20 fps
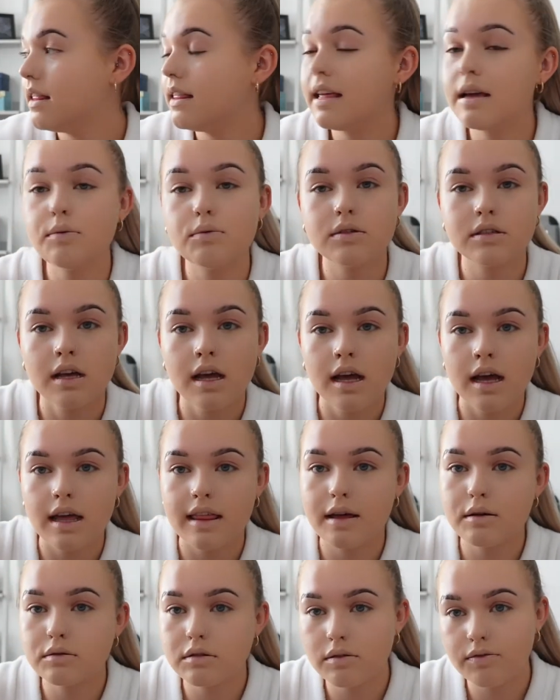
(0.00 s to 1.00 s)
It was,
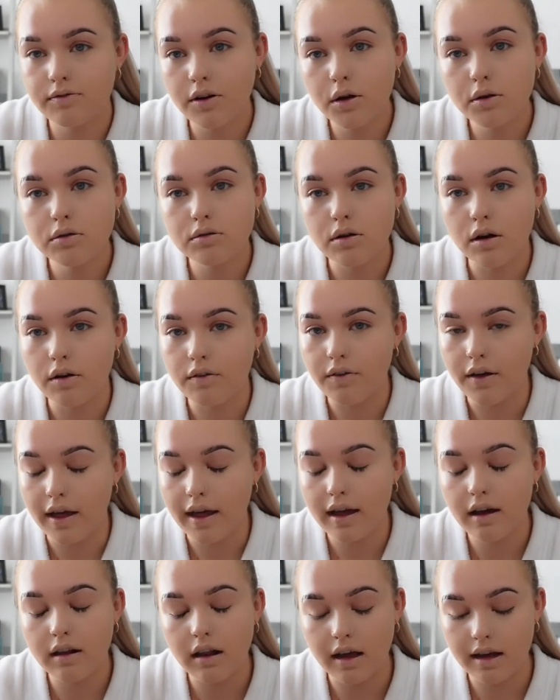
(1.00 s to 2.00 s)
there was a photo of
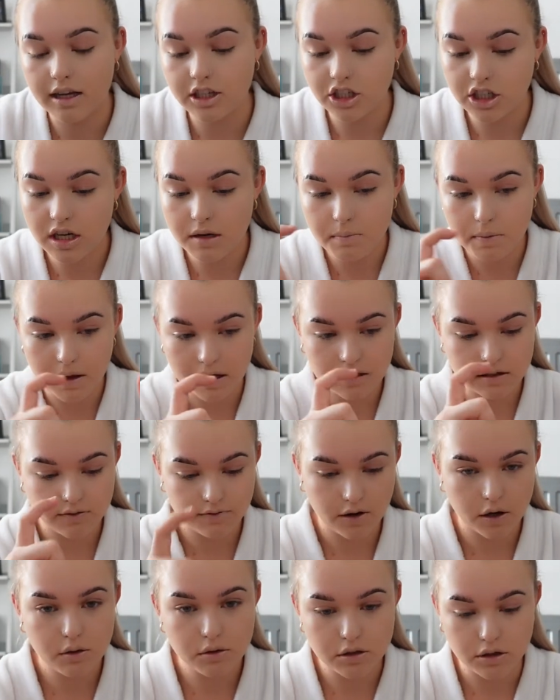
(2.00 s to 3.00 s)
it, like a GPS
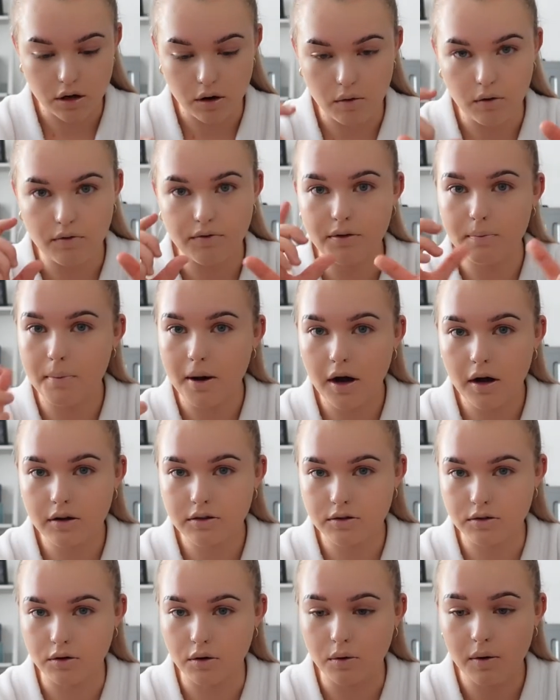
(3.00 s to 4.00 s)
photo of the
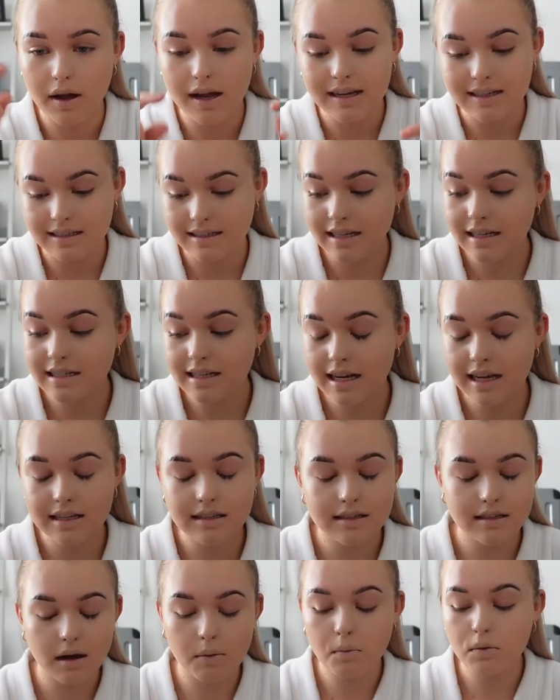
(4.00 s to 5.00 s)
parcel sitting
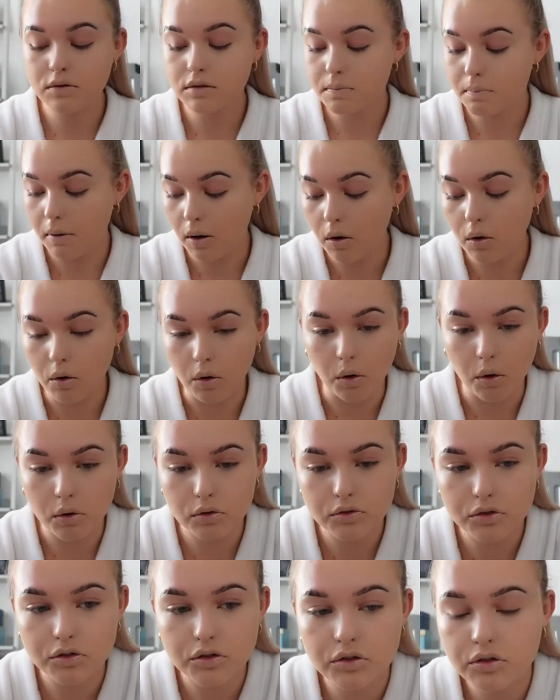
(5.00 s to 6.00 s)
in someone's
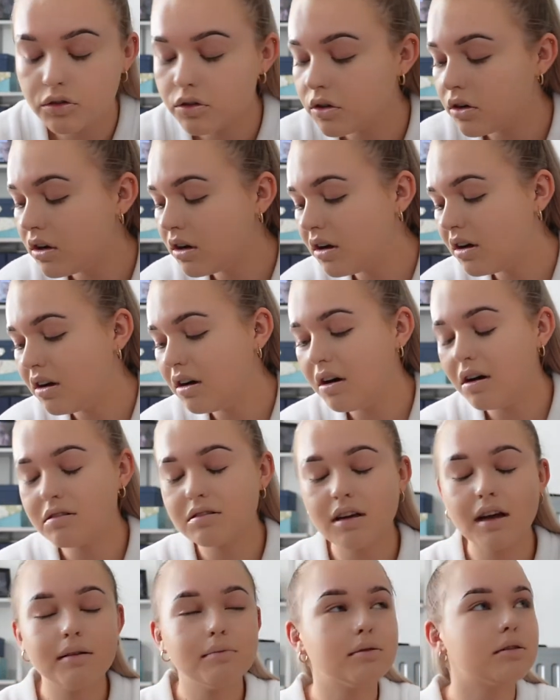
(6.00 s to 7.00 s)
porch. I
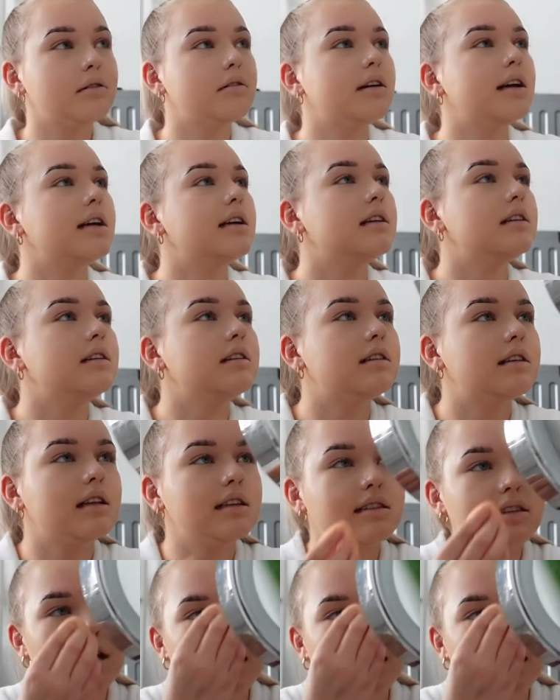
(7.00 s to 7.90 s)
was like, I'm sorry, does